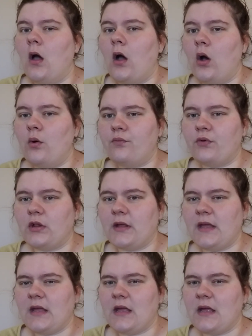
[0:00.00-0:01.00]

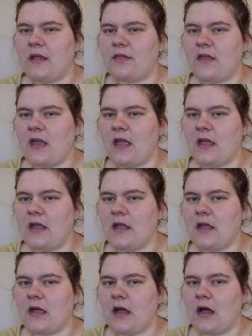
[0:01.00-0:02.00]
Hopefully
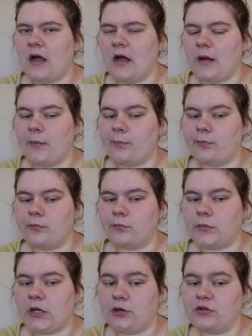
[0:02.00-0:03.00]
they can
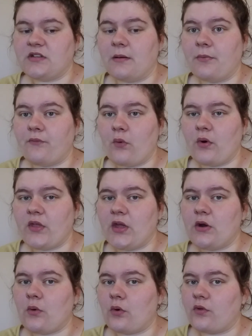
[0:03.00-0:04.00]
do something before
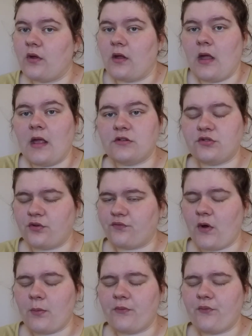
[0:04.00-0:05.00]
then, or they answer their
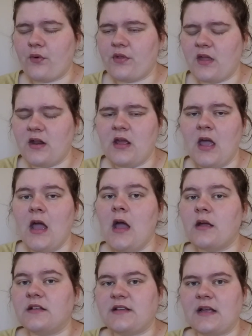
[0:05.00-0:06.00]
phone before then,
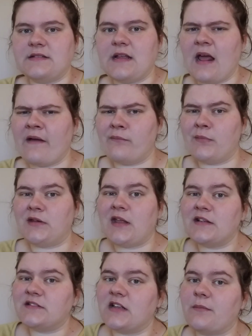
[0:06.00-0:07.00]
because like I said, I haven't been
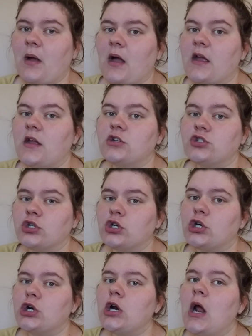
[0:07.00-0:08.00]
testing my
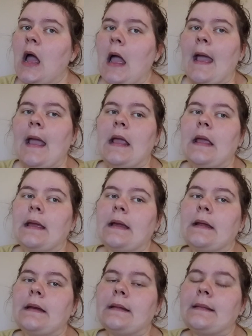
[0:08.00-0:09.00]
sugar,
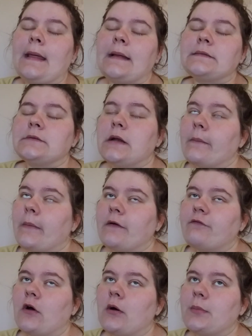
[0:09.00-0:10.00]
and that's not my
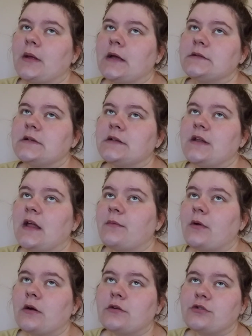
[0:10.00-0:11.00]
fault because the damn
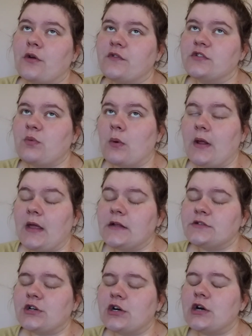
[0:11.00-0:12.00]
doctor's office won't
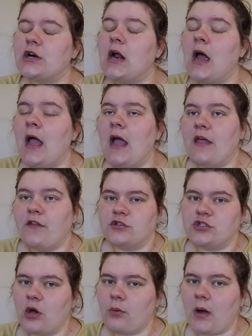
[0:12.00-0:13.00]
answer, and there's
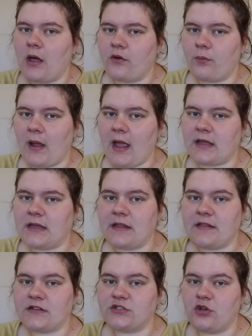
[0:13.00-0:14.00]
no other way I can get
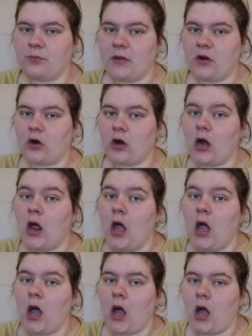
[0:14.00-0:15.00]
this new meter
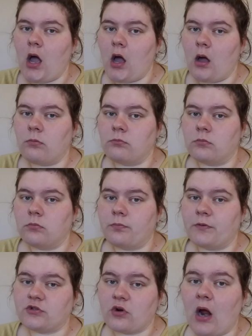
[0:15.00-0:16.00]

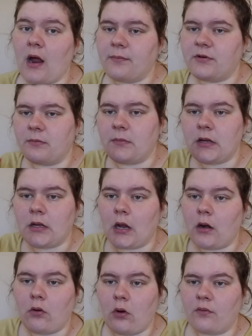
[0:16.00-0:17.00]
prescribed to me. I
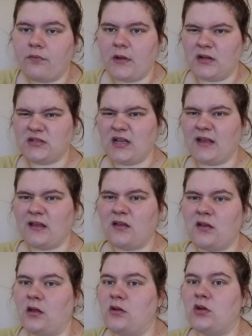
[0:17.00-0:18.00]
don't know if that's like,
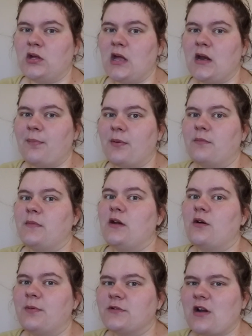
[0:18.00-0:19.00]
can you get a
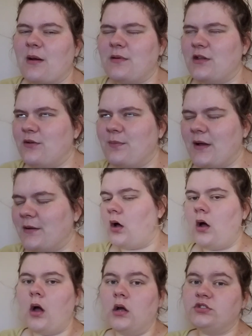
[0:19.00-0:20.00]
meter prescribed to you? But
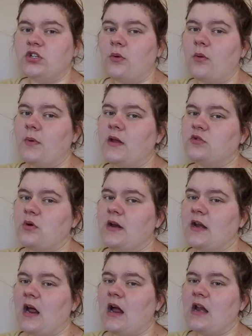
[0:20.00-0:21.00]
also on week
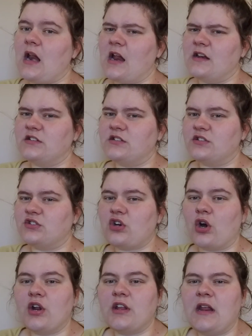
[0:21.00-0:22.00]
29, I just
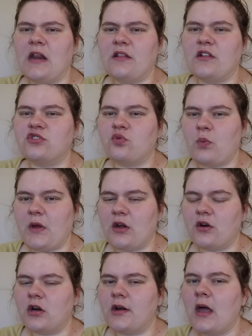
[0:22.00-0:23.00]
started getting this
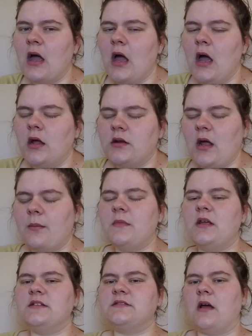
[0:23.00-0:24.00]
weird
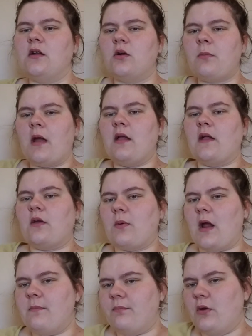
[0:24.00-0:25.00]
numbness under my like
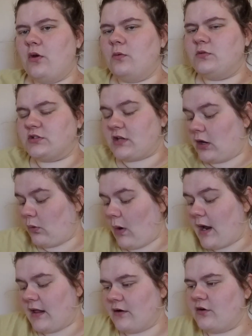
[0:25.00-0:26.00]
right boob, just like
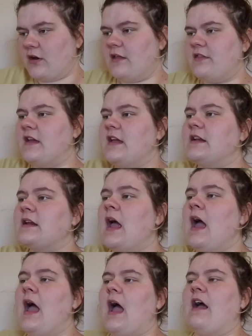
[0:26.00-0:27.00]
right underneath it.
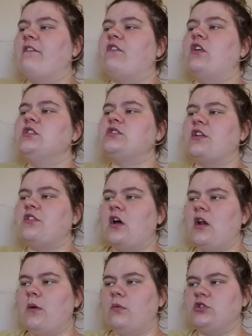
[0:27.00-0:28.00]
At first I
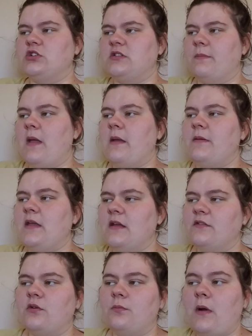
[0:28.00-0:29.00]
thought it was just the baby
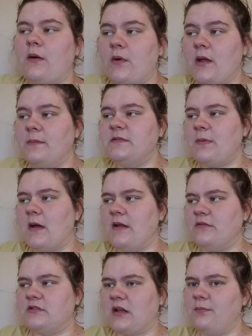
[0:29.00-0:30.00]
in my ribs, but it
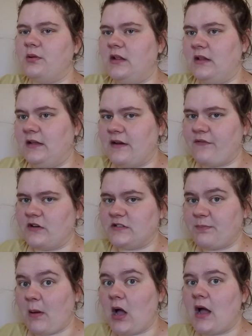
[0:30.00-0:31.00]
was a completely different
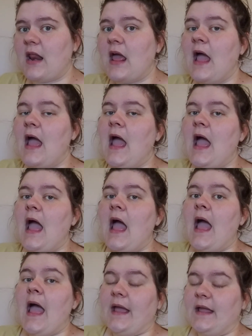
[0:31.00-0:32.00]
spot.
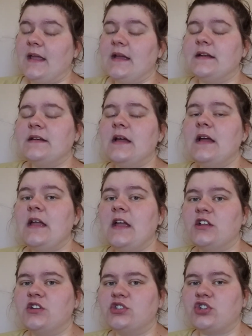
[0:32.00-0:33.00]
And
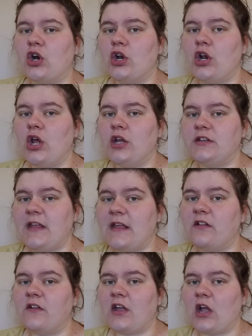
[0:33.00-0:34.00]
it started
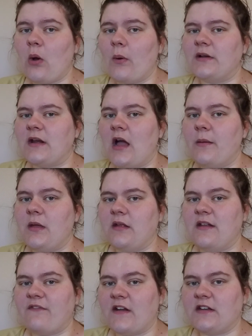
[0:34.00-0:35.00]
tingling and going numb, and
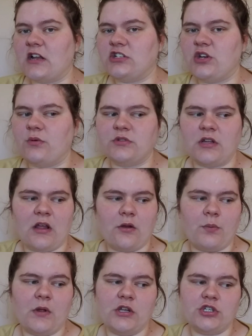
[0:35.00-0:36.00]
if I touched it, it was like a
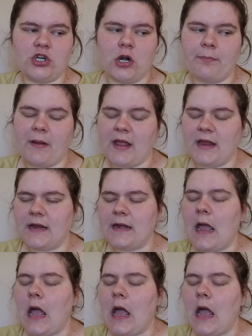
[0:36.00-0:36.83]
really sharp pain.